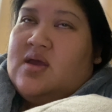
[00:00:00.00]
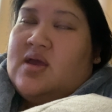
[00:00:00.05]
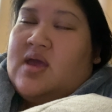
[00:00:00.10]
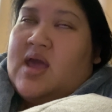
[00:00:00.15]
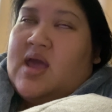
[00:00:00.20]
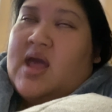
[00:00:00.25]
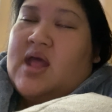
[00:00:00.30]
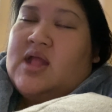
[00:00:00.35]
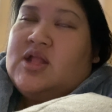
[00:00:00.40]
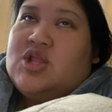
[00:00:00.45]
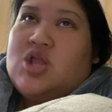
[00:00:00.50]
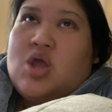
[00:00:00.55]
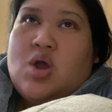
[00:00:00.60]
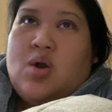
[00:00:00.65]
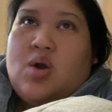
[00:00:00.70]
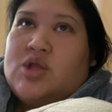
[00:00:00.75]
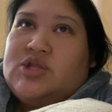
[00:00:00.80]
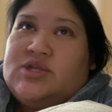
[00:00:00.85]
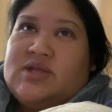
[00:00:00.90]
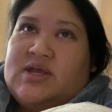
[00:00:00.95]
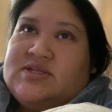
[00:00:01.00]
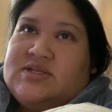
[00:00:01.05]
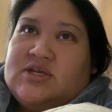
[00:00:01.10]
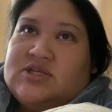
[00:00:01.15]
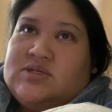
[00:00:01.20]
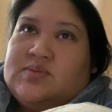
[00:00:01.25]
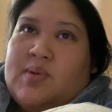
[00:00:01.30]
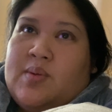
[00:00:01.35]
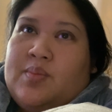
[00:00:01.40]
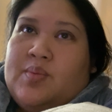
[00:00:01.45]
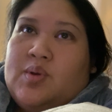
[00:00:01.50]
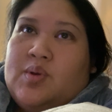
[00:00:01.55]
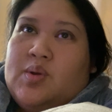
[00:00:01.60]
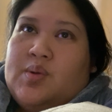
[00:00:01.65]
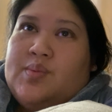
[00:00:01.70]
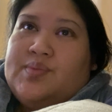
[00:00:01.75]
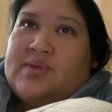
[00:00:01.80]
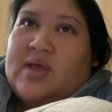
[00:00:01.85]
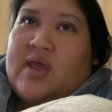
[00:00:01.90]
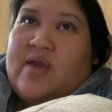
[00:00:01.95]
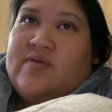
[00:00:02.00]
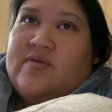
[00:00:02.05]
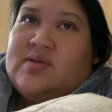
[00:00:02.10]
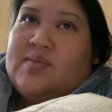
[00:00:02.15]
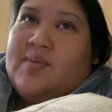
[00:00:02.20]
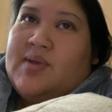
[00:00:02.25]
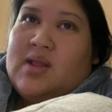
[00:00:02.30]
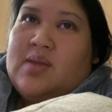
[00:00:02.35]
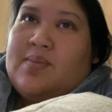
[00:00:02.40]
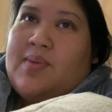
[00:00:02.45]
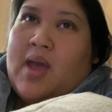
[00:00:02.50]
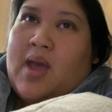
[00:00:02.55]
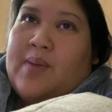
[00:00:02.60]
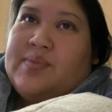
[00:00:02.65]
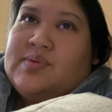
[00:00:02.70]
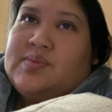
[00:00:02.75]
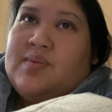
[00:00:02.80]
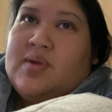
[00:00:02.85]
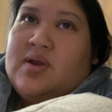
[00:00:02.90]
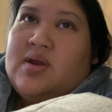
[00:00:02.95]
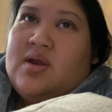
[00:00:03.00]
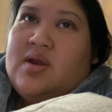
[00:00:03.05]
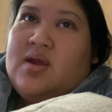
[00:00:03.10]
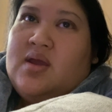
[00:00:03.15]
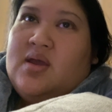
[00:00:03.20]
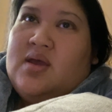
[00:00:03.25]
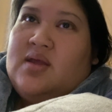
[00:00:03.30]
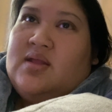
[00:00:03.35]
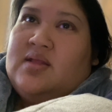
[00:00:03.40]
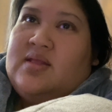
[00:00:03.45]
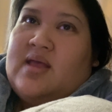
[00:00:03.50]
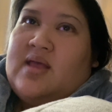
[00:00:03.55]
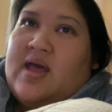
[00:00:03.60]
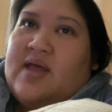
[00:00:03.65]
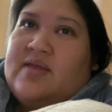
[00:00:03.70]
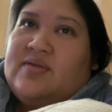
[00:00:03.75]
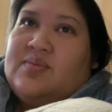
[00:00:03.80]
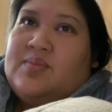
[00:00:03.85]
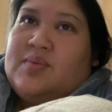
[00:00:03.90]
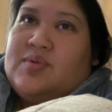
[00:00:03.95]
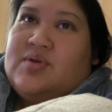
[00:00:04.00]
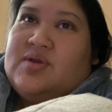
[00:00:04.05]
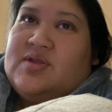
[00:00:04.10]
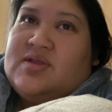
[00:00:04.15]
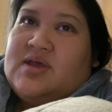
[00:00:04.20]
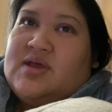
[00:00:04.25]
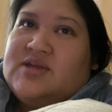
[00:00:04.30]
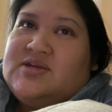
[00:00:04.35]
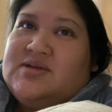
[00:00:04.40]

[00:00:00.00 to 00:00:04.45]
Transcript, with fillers: And no, I did not touch my boobs. Like every time I get a pap smear, they ask me, "Do you touch?"